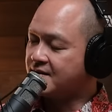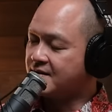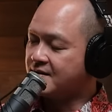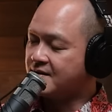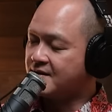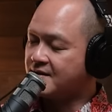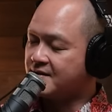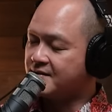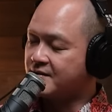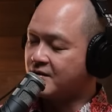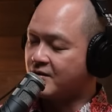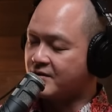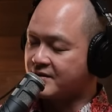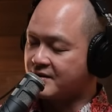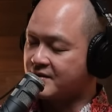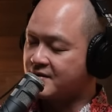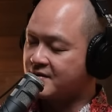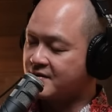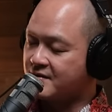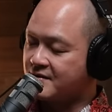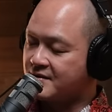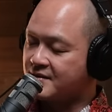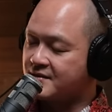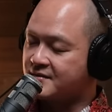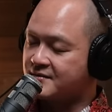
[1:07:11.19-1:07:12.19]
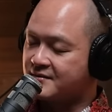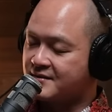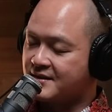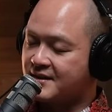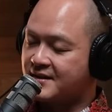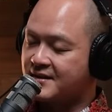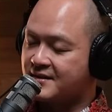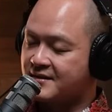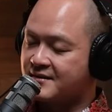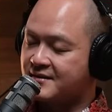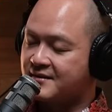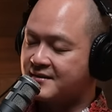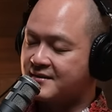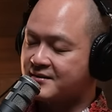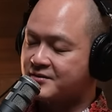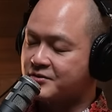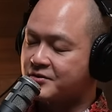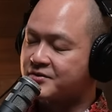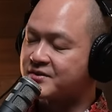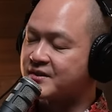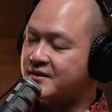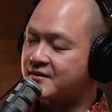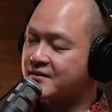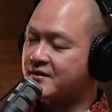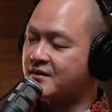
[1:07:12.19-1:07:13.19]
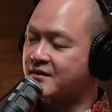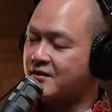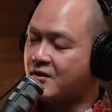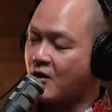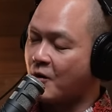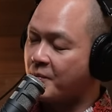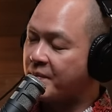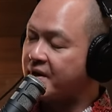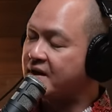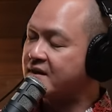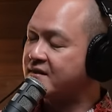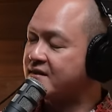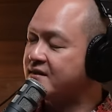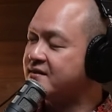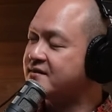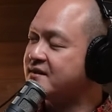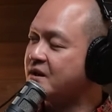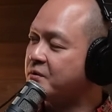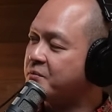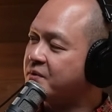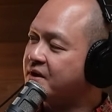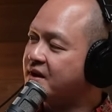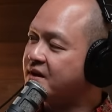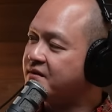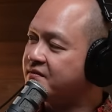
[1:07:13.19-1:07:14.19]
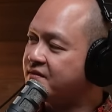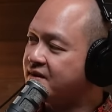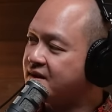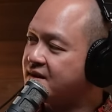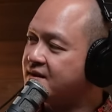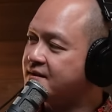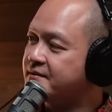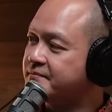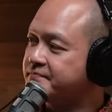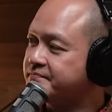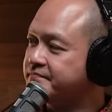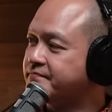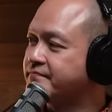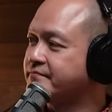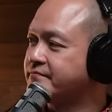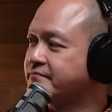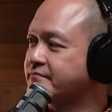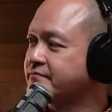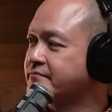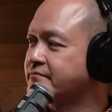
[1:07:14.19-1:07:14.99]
uh, on on uh, the so the communities that we live in. Right.